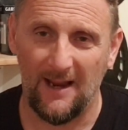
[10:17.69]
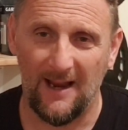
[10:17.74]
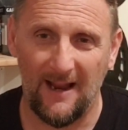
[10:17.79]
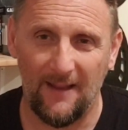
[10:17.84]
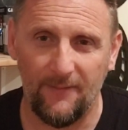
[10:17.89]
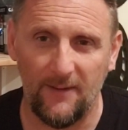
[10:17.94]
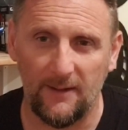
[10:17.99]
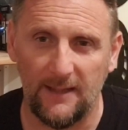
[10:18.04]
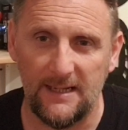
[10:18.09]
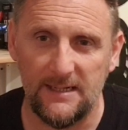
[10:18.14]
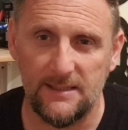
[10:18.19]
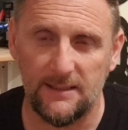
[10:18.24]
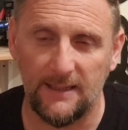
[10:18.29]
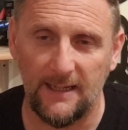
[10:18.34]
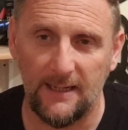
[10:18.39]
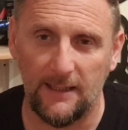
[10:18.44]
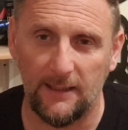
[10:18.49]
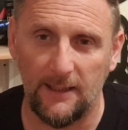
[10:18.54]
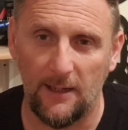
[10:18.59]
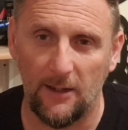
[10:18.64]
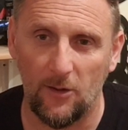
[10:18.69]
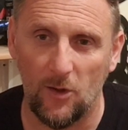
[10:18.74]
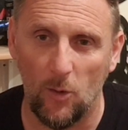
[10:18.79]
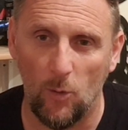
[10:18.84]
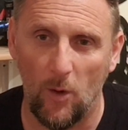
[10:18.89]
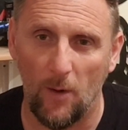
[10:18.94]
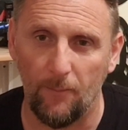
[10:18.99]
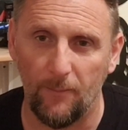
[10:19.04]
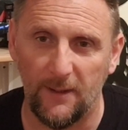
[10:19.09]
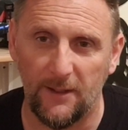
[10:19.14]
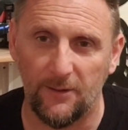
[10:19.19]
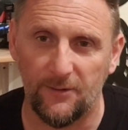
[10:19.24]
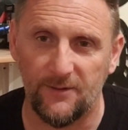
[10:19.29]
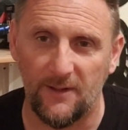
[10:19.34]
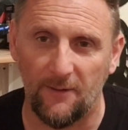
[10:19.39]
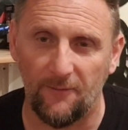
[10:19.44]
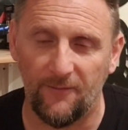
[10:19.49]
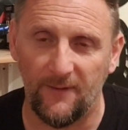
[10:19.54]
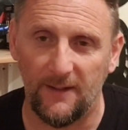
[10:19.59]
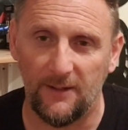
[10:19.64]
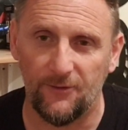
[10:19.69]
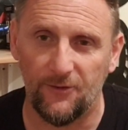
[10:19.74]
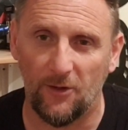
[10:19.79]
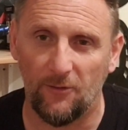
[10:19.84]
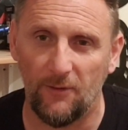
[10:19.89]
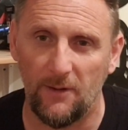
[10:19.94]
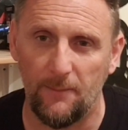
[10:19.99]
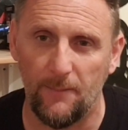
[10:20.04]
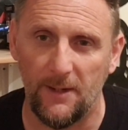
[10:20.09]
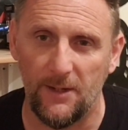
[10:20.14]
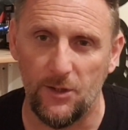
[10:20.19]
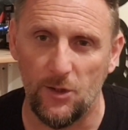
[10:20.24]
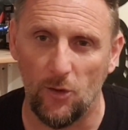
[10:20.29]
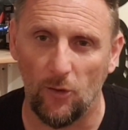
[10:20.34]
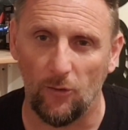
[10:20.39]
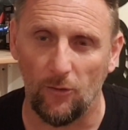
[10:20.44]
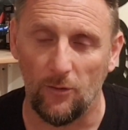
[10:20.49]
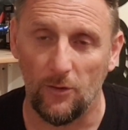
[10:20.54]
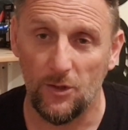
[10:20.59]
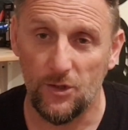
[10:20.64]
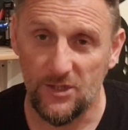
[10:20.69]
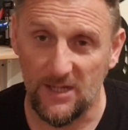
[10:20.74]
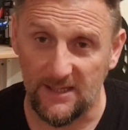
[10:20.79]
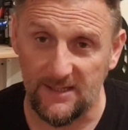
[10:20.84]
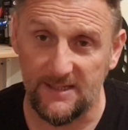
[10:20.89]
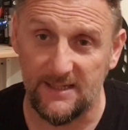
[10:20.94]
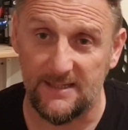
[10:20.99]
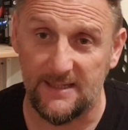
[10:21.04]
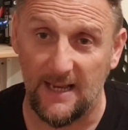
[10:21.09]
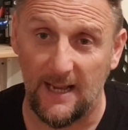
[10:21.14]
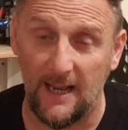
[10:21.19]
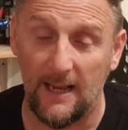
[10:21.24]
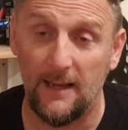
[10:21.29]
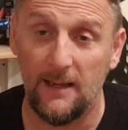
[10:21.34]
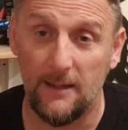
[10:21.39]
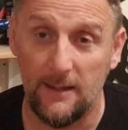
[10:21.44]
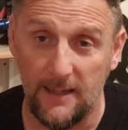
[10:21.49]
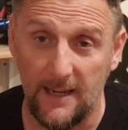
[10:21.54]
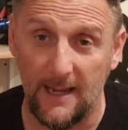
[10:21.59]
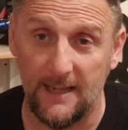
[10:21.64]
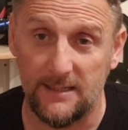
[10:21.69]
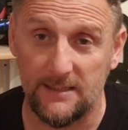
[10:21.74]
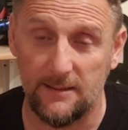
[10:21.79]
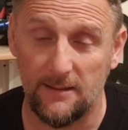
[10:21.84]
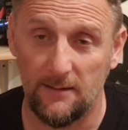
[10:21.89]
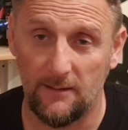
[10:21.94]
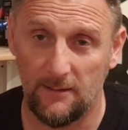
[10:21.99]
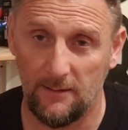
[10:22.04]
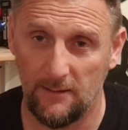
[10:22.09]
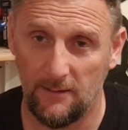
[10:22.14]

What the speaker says: are they less likely to go on because that field's already been done? Chances are, yes.